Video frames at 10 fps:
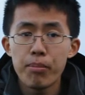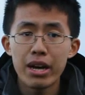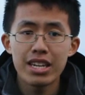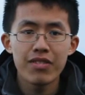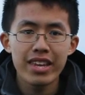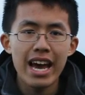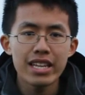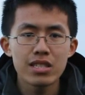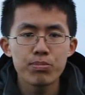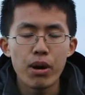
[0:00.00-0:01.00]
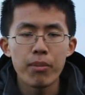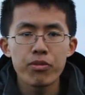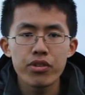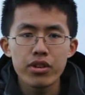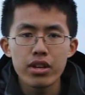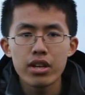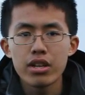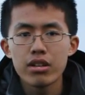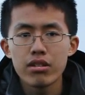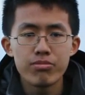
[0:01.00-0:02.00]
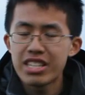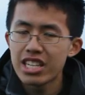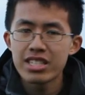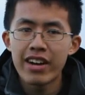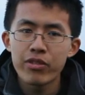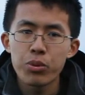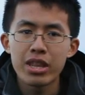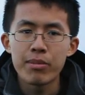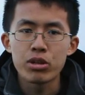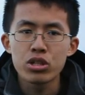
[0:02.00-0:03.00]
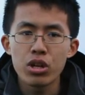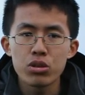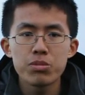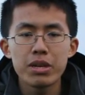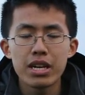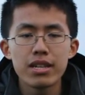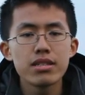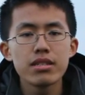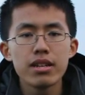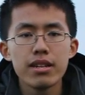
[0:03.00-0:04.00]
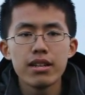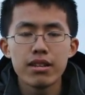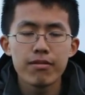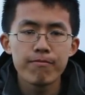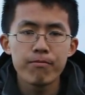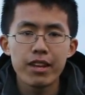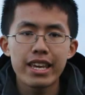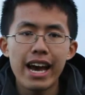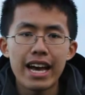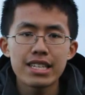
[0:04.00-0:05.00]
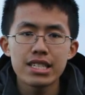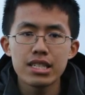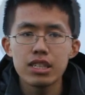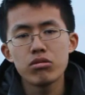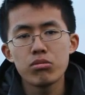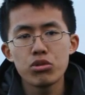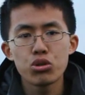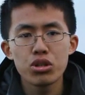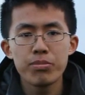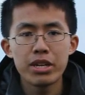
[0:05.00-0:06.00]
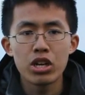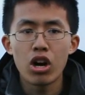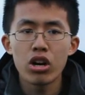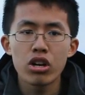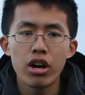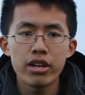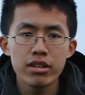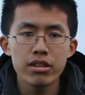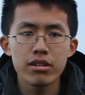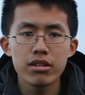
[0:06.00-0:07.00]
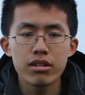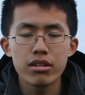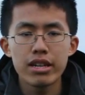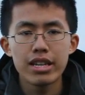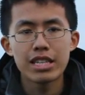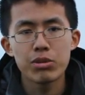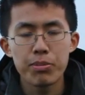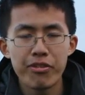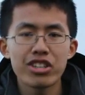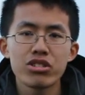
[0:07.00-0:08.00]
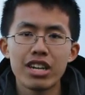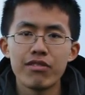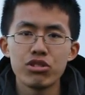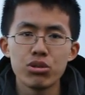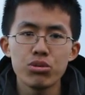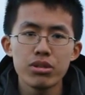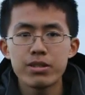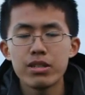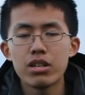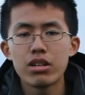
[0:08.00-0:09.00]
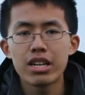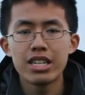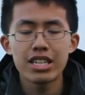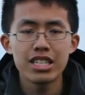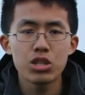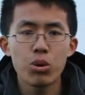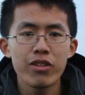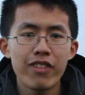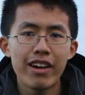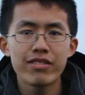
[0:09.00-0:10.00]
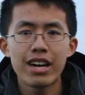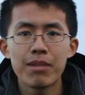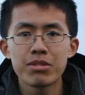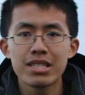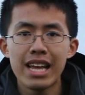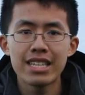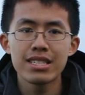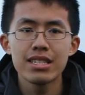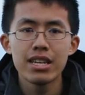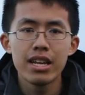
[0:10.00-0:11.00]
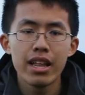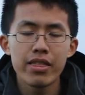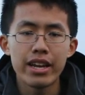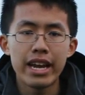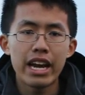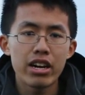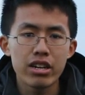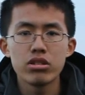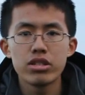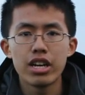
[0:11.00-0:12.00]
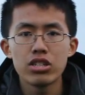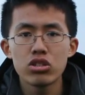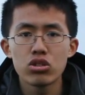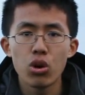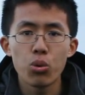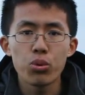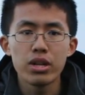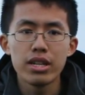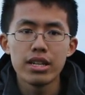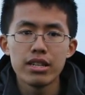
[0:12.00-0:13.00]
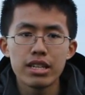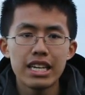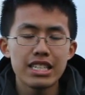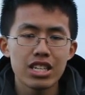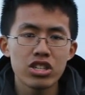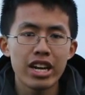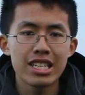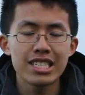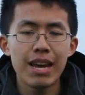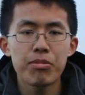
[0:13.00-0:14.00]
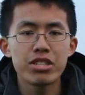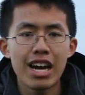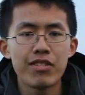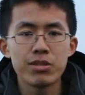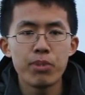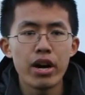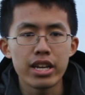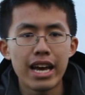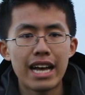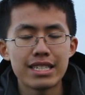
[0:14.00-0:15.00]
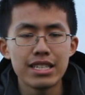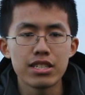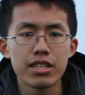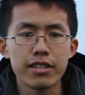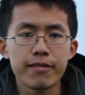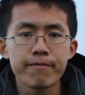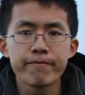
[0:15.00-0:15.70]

But if the gas is pumped, he doesn't have to wear that much clothes because the gas, usually being argon, that's what the professional divers use, or conducts heat 25 times less than air does, so heat does not escape the diver's body as easily.